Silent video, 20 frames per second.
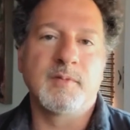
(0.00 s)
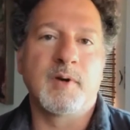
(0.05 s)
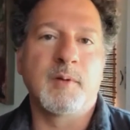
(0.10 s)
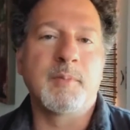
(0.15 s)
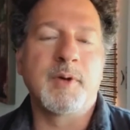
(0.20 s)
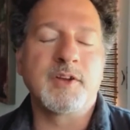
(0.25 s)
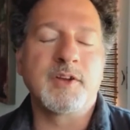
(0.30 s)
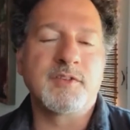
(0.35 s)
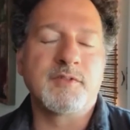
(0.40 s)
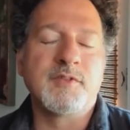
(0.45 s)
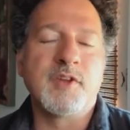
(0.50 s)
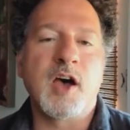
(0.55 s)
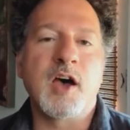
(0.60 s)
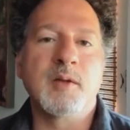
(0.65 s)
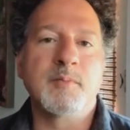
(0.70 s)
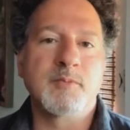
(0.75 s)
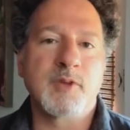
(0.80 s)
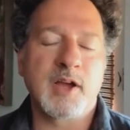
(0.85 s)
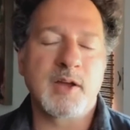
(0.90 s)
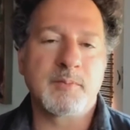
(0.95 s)
a bunch of
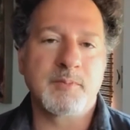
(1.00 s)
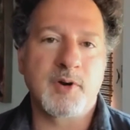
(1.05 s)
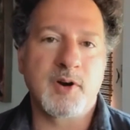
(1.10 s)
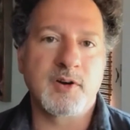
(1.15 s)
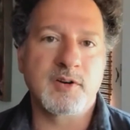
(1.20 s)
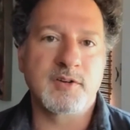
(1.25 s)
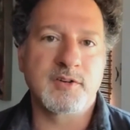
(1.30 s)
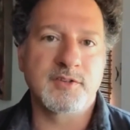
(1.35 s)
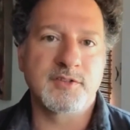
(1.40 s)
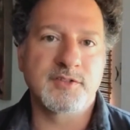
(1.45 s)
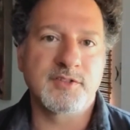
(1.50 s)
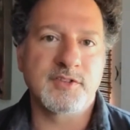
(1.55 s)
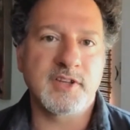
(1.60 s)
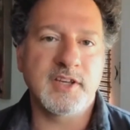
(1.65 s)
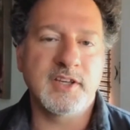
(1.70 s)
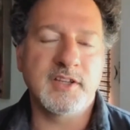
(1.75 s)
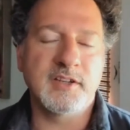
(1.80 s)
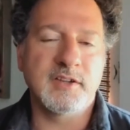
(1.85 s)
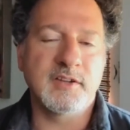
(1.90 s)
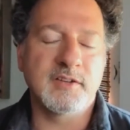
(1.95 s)
non-Brown partners
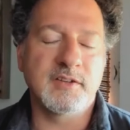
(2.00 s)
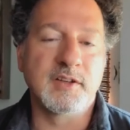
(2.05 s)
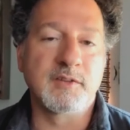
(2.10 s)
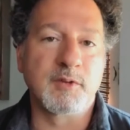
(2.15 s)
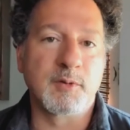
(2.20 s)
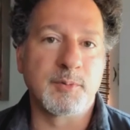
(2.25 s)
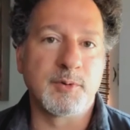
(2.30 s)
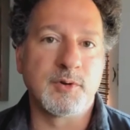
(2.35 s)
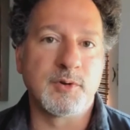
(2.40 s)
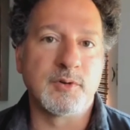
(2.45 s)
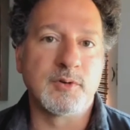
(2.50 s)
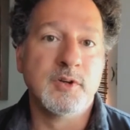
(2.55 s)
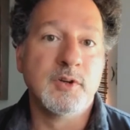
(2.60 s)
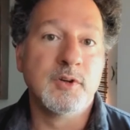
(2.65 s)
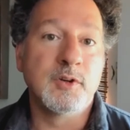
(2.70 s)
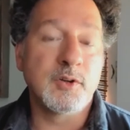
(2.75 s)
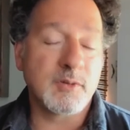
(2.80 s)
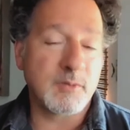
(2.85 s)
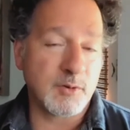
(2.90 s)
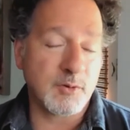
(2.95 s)
in Liverpool,
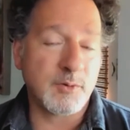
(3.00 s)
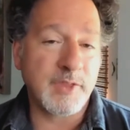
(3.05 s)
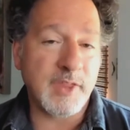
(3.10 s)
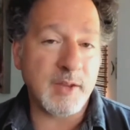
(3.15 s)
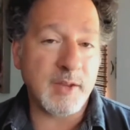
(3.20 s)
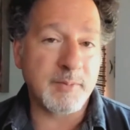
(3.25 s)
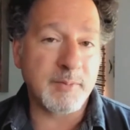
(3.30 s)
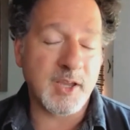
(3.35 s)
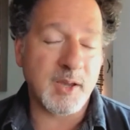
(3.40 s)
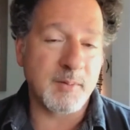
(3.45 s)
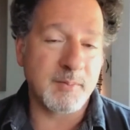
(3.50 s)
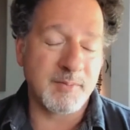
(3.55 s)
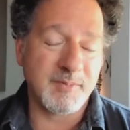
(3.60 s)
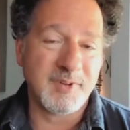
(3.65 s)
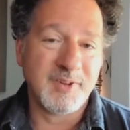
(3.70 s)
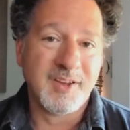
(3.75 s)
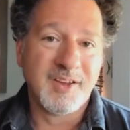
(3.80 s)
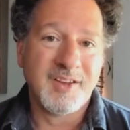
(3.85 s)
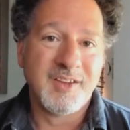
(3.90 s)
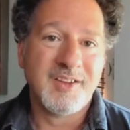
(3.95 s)
who then become
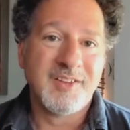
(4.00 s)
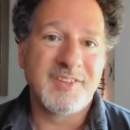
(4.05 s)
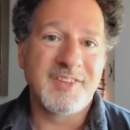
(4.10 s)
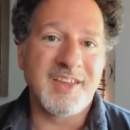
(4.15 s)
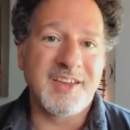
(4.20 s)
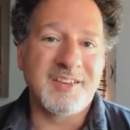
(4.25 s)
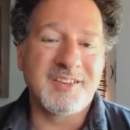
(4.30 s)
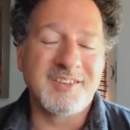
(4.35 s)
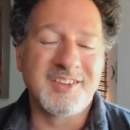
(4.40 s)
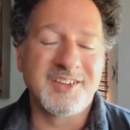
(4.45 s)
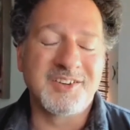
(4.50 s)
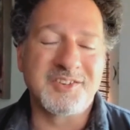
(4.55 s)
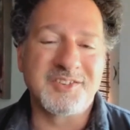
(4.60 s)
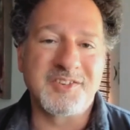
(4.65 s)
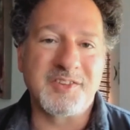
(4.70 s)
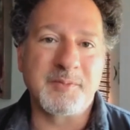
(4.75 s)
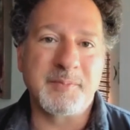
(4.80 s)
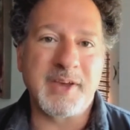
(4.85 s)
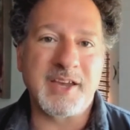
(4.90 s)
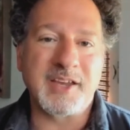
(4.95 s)
the
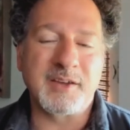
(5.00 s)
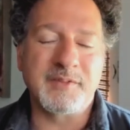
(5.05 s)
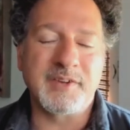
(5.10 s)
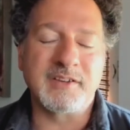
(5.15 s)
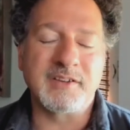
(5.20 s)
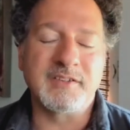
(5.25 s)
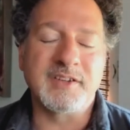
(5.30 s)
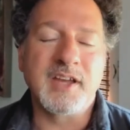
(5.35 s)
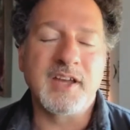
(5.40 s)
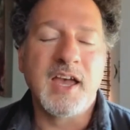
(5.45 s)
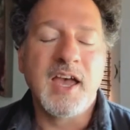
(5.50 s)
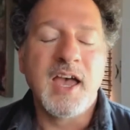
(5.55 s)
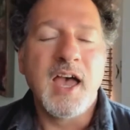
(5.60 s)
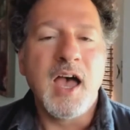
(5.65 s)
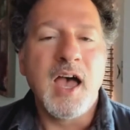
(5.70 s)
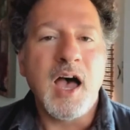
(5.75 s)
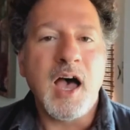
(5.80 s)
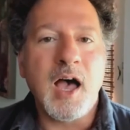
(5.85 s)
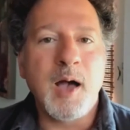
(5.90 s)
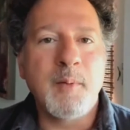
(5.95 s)
leaders of the Bank of England.
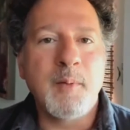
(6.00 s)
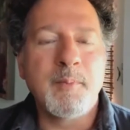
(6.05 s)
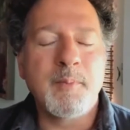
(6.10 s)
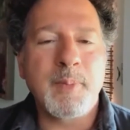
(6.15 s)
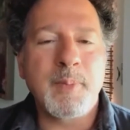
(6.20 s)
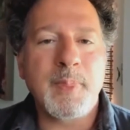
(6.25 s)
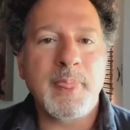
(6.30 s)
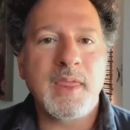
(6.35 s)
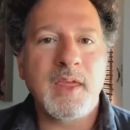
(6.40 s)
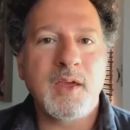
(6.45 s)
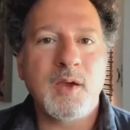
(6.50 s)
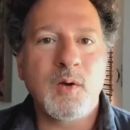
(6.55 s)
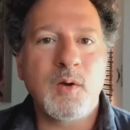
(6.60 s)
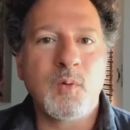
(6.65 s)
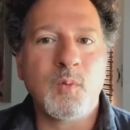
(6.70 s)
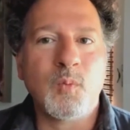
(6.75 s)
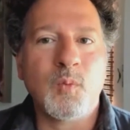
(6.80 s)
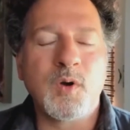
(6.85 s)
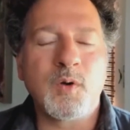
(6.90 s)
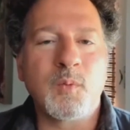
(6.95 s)

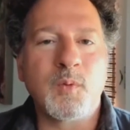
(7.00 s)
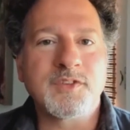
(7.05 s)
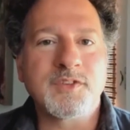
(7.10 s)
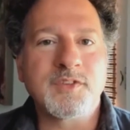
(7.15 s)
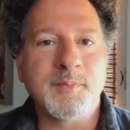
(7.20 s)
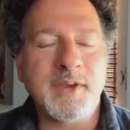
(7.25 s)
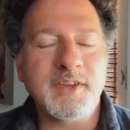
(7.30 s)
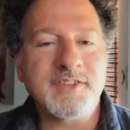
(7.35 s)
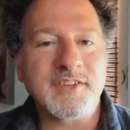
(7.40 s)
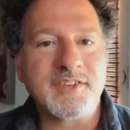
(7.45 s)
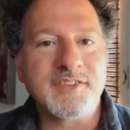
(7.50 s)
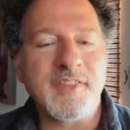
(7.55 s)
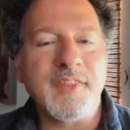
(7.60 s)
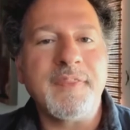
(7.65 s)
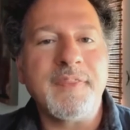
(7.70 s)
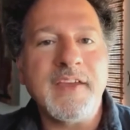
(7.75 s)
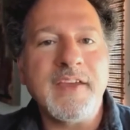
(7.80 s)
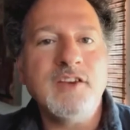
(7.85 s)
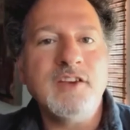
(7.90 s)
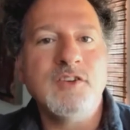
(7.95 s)
What's amazing is
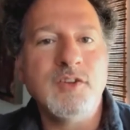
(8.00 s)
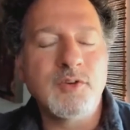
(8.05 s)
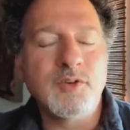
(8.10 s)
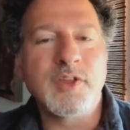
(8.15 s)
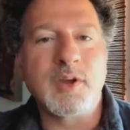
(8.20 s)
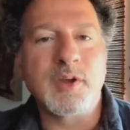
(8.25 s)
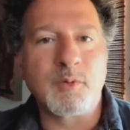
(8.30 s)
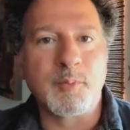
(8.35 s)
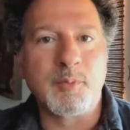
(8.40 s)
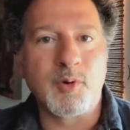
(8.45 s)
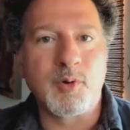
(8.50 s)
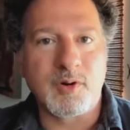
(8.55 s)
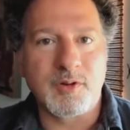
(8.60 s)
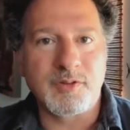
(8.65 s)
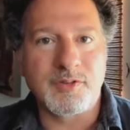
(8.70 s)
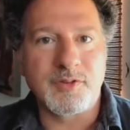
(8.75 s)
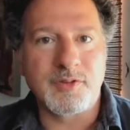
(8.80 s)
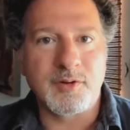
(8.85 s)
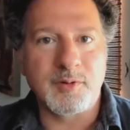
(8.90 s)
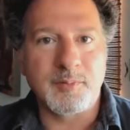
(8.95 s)
that they knew they were born
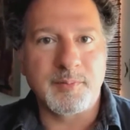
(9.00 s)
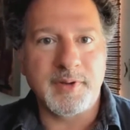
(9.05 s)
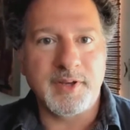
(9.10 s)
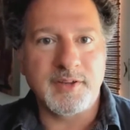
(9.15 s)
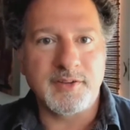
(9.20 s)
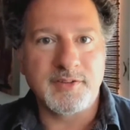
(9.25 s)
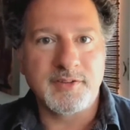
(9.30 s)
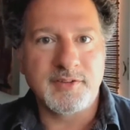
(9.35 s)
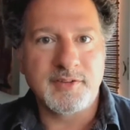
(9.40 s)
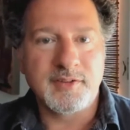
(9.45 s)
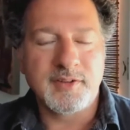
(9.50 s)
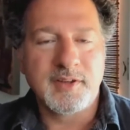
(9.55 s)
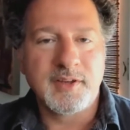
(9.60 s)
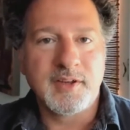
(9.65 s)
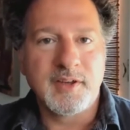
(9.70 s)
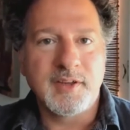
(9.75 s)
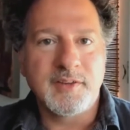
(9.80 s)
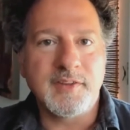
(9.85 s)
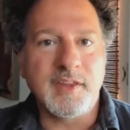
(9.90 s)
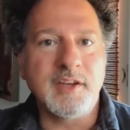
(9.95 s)
on third base.
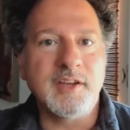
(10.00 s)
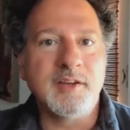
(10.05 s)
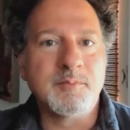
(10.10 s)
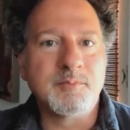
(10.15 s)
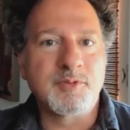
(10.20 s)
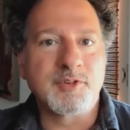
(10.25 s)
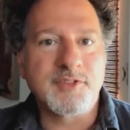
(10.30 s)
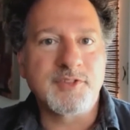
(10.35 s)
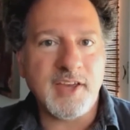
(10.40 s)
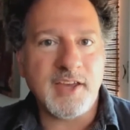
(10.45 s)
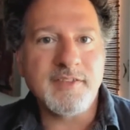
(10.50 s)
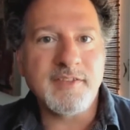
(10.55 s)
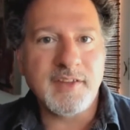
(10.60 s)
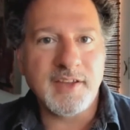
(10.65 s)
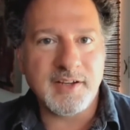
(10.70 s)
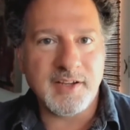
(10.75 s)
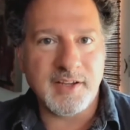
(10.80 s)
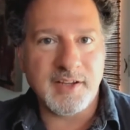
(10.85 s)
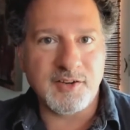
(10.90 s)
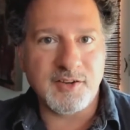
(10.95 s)
They didn't pretend
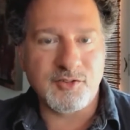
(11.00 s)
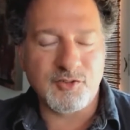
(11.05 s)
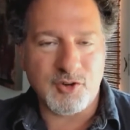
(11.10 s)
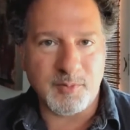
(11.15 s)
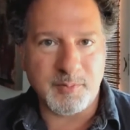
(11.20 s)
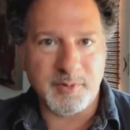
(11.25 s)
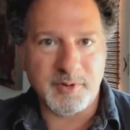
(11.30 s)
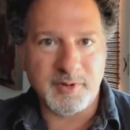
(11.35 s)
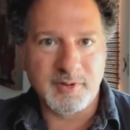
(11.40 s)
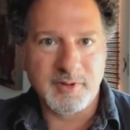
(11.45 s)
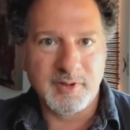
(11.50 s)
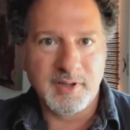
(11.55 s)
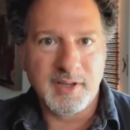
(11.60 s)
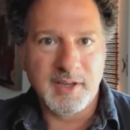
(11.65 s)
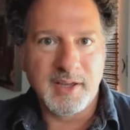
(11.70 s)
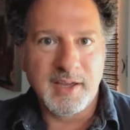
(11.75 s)
they had hit a triple.